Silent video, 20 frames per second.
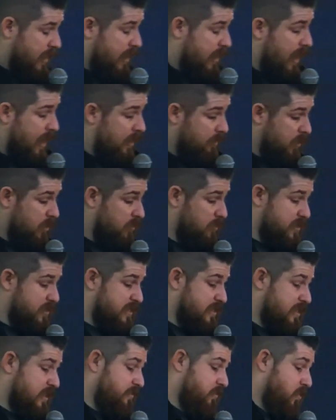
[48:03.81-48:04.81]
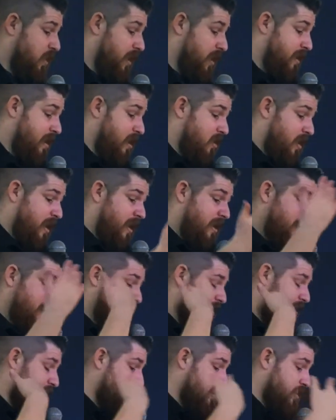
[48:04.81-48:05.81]
And God, we receive right now
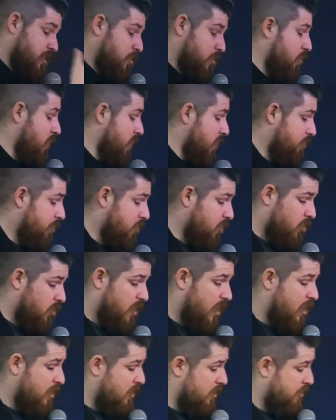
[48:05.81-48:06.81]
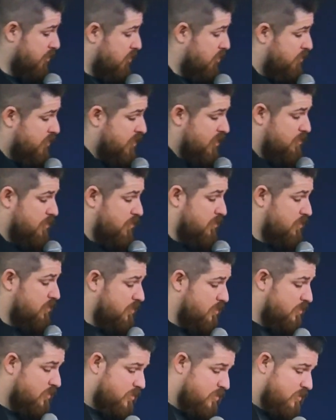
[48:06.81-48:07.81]
anything that you want to pour out on your people.
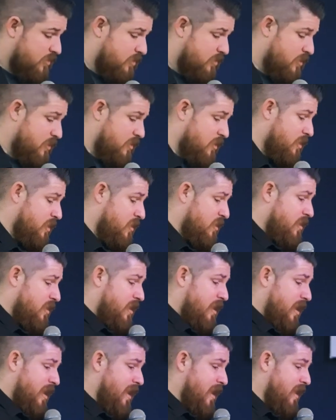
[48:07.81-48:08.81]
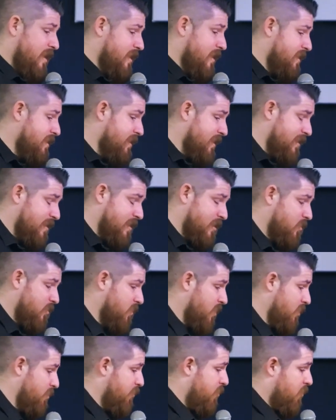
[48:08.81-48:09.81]
Anything that
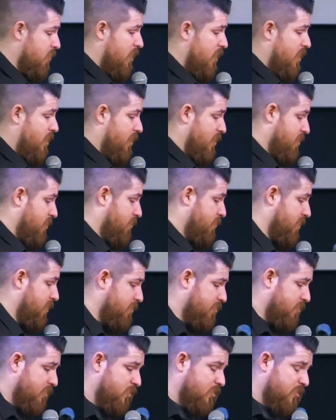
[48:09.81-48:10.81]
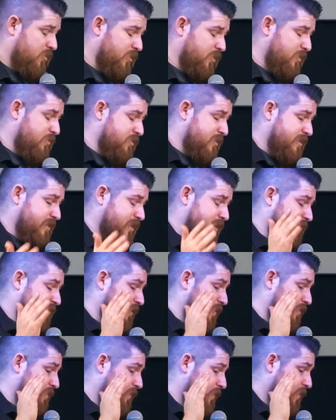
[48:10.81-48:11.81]
you want to pour out on your people, Lord, we
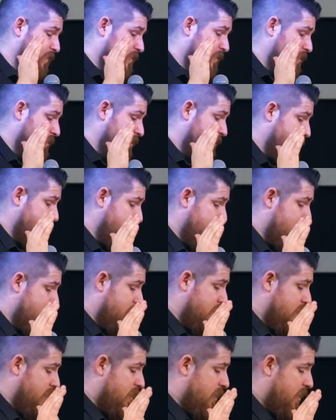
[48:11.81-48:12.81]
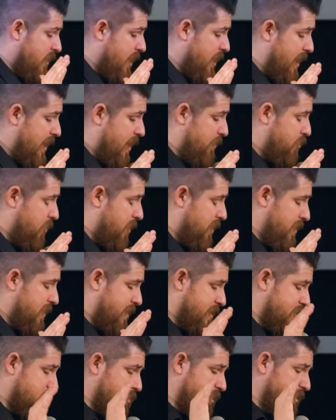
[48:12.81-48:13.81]
receive it. God, I pray
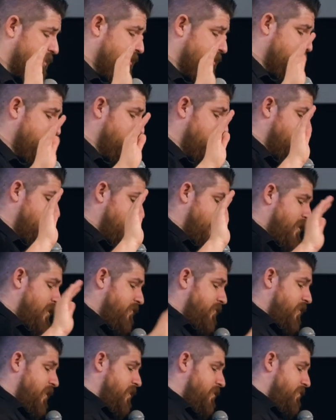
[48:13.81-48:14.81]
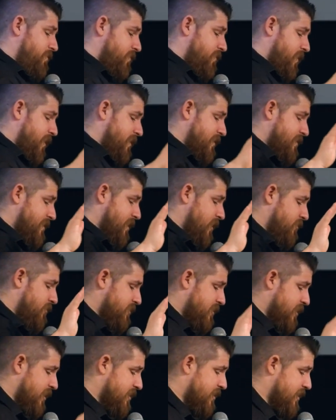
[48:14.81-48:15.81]
that as we deal with envy and
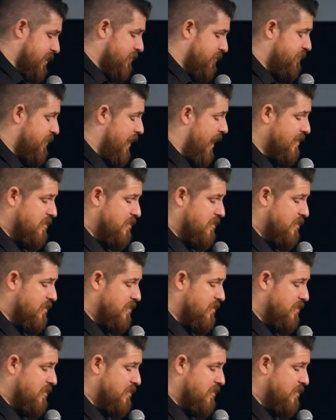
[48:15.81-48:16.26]
self seeking, if